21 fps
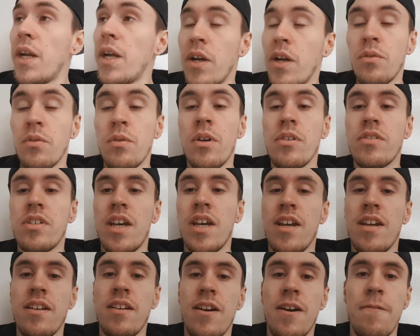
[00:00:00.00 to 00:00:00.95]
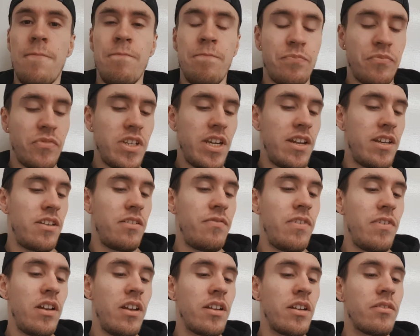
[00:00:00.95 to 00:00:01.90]
Anyways, what I was saying, um, yeah, it
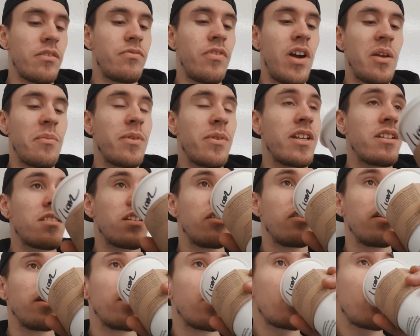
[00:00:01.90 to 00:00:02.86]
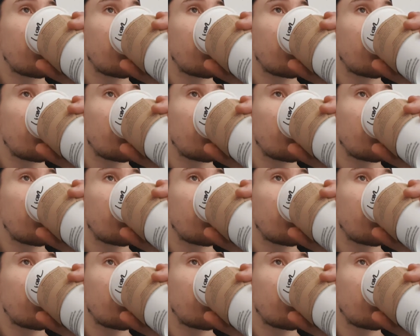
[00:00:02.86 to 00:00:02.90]
felt like five minutes, literally.